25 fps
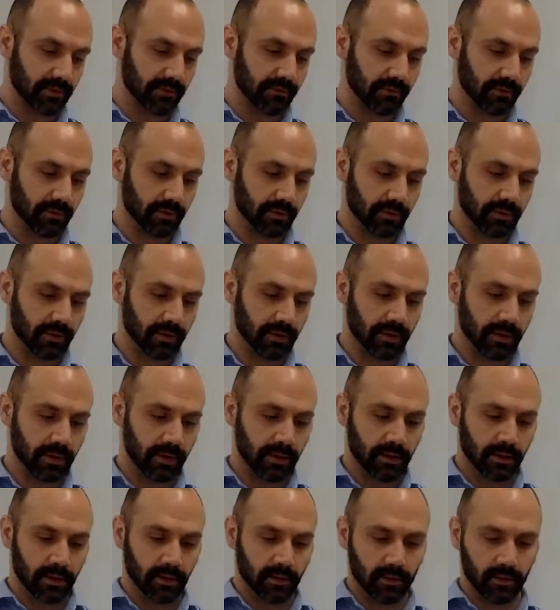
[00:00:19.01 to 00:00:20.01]

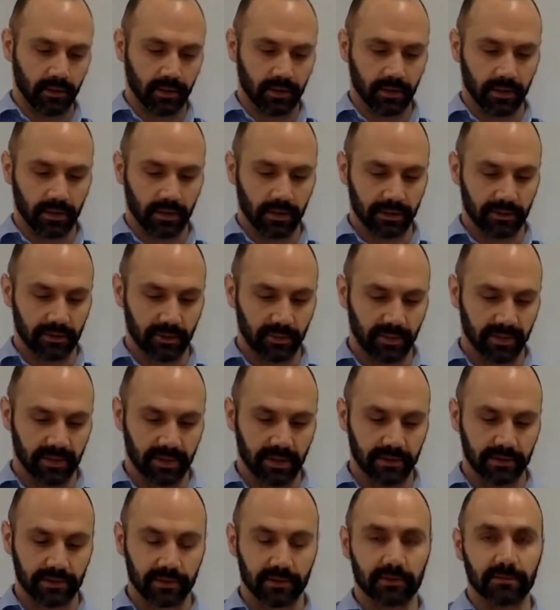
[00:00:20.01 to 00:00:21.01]
We're looking at electric
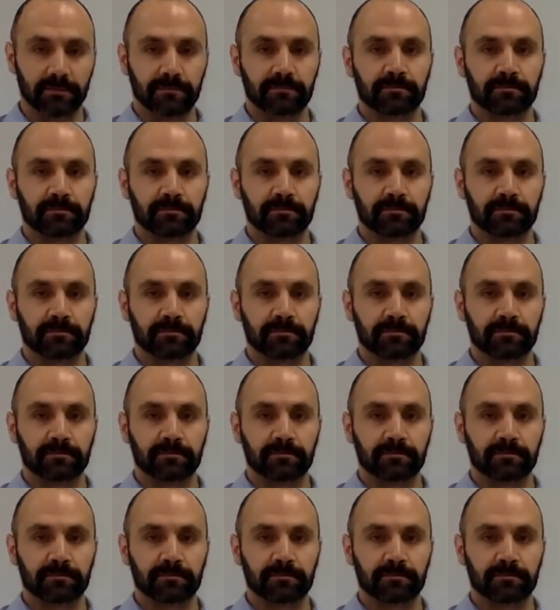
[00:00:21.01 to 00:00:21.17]
potential.